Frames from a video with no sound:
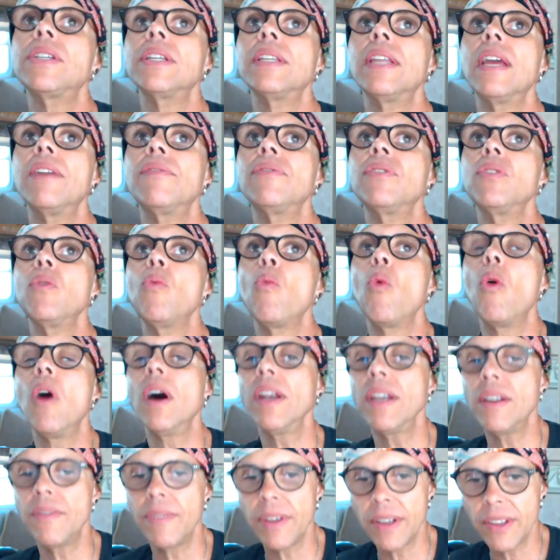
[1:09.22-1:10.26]
and every
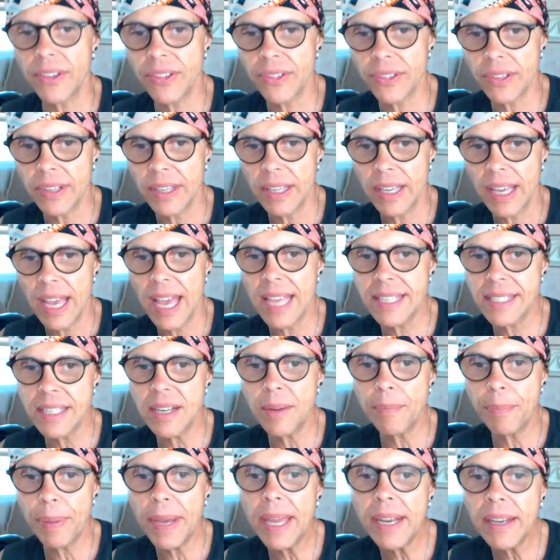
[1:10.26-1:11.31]
one of us has
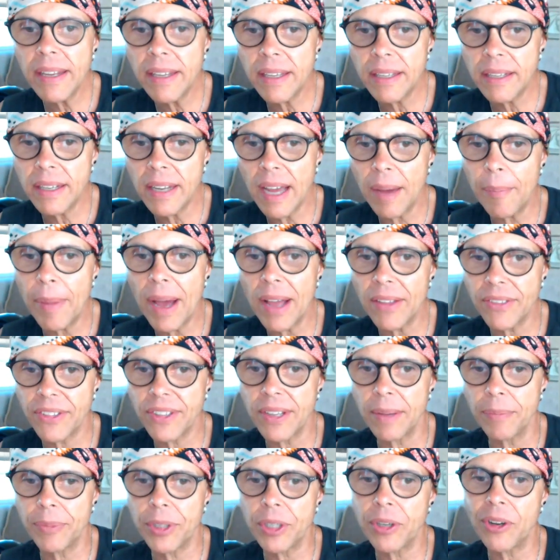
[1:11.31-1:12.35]
an opinion about
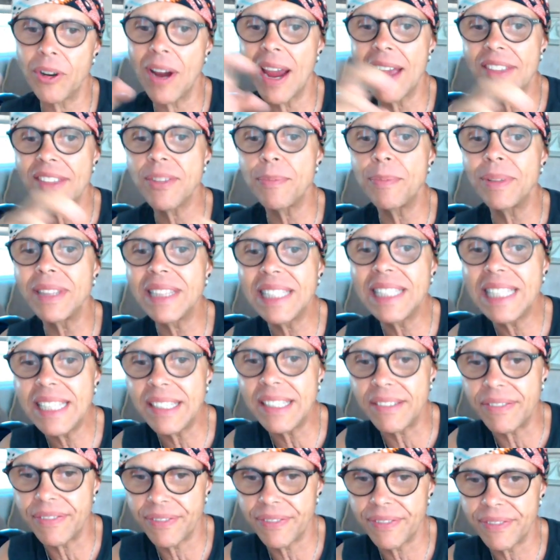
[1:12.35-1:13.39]
something or has a
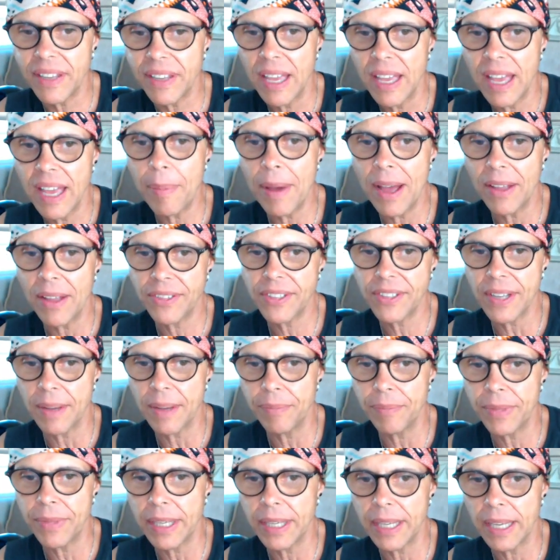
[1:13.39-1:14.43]
belief about
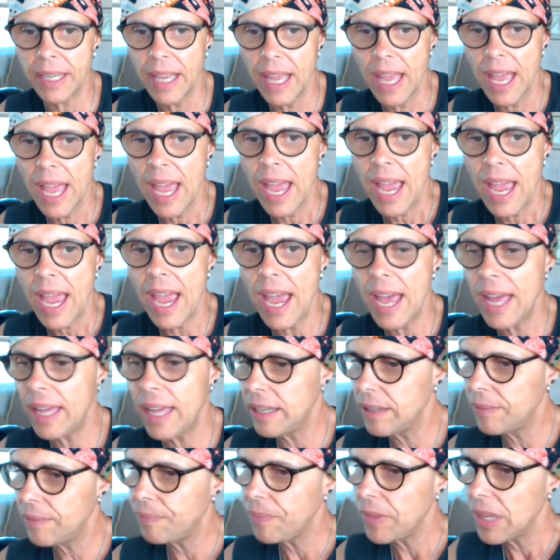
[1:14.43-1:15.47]
something.
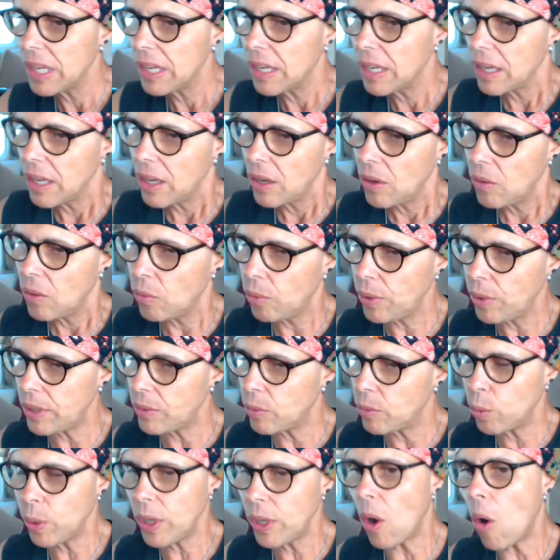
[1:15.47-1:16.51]
And
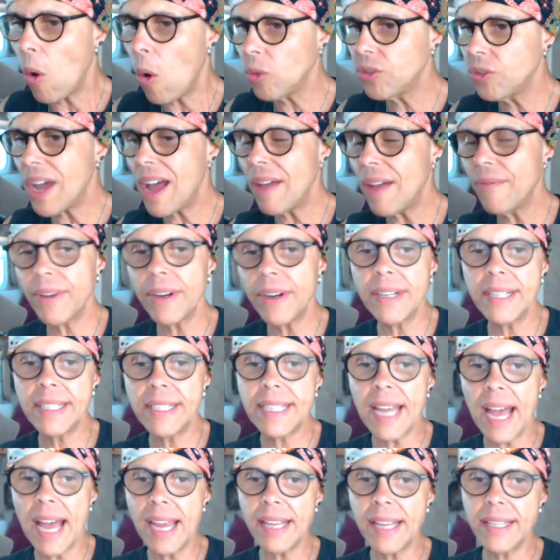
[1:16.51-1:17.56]
we hold on very
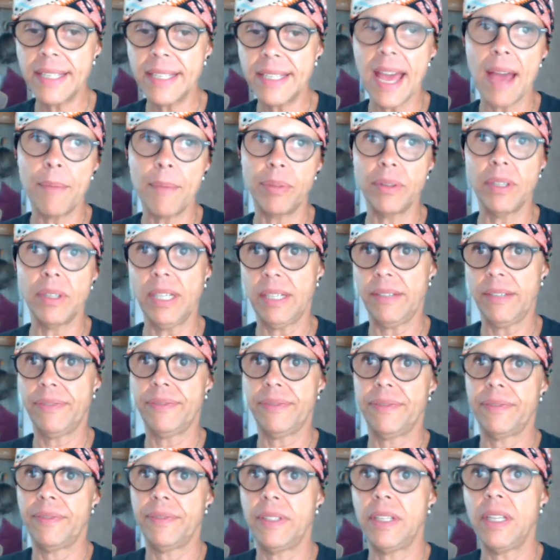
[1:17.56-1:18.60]
tight to that
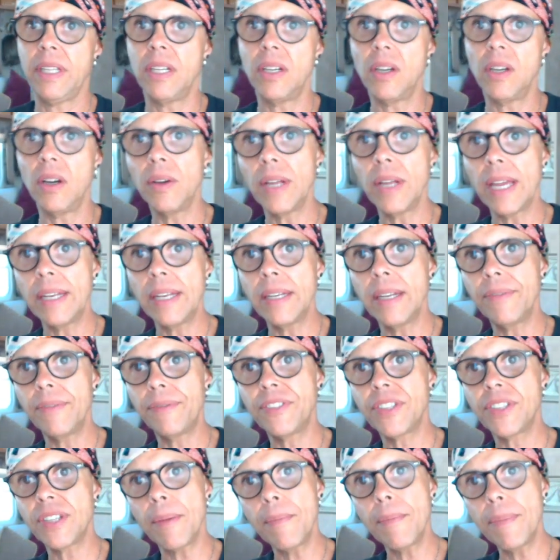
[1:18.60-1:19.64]
belief, you know. And if
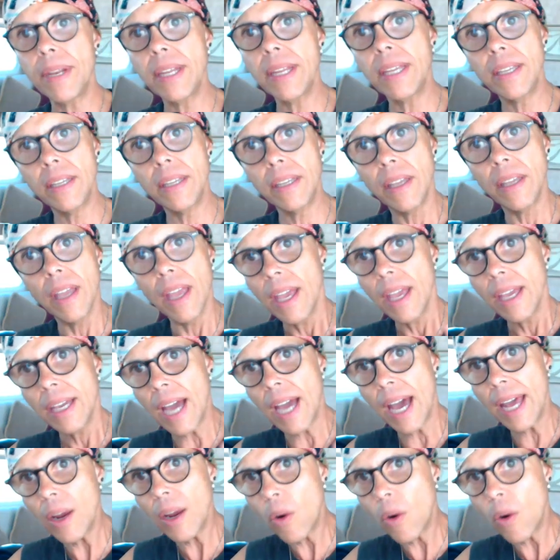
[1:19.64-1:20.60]
somebody kind of